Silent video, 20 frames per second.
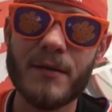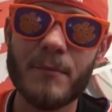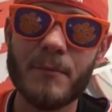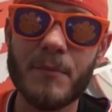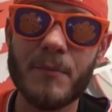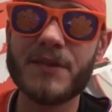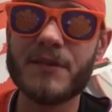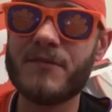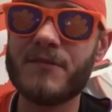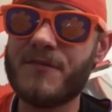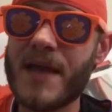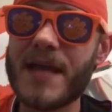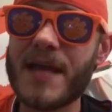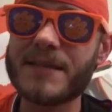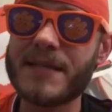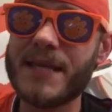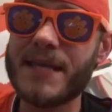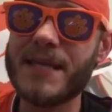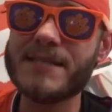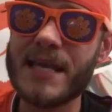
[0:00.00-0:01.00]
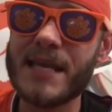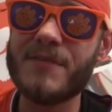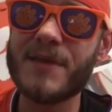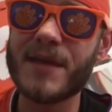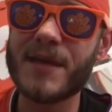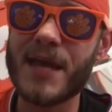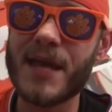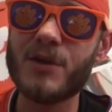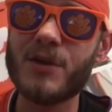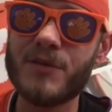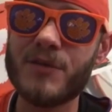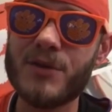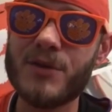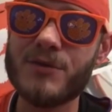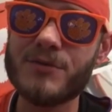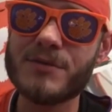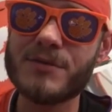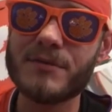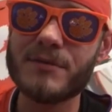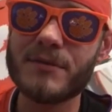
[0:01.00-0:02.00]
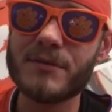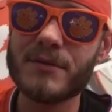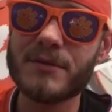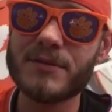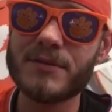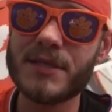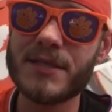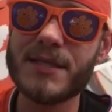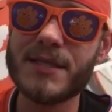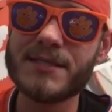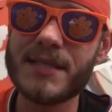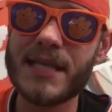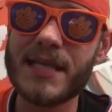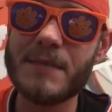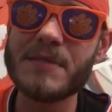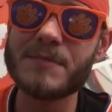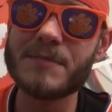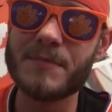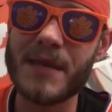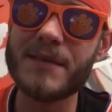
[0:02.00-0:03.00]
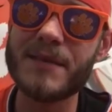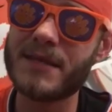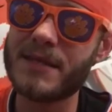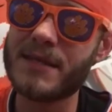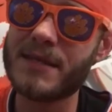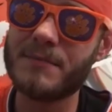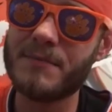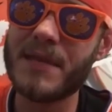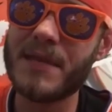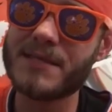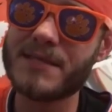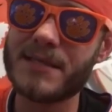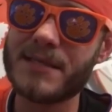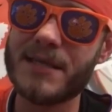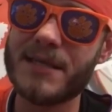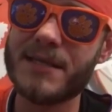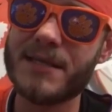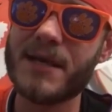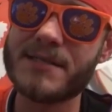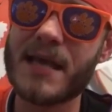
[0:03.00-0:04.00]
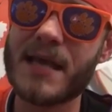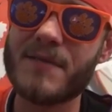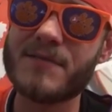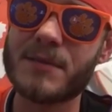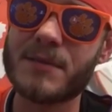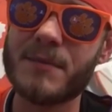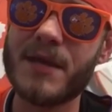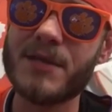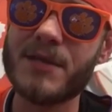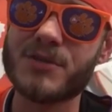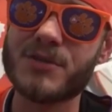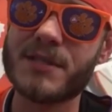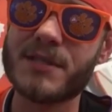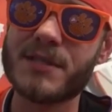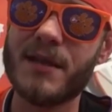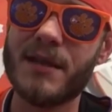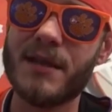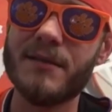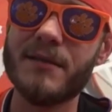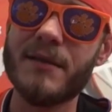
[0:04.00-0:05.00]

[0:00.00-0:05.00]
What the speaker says: But the fact that he's giving interviews to these teams means that he does have some interest in it.